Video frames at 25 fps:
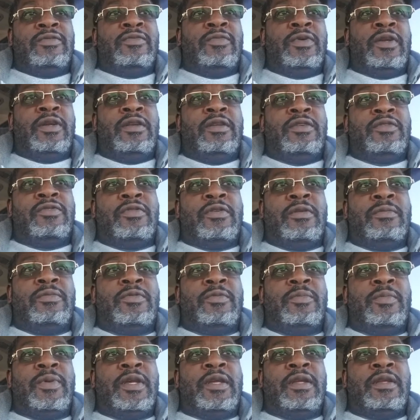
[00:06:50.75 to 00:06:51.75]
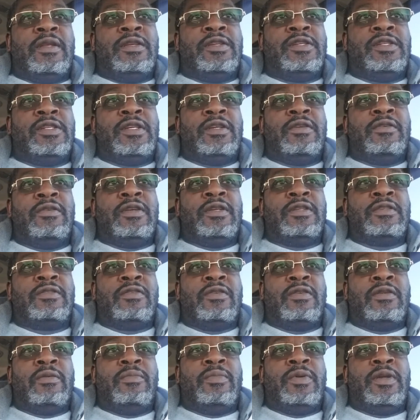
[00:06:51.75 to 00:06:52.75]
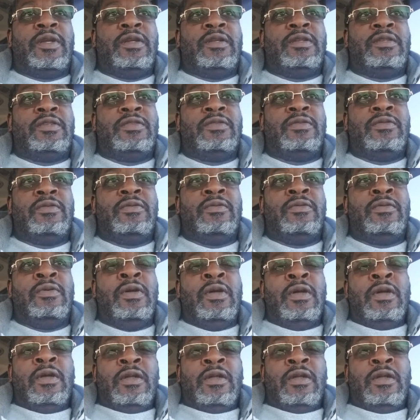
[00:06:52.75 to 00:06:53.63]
One of the trips I'm making this year is gonna be to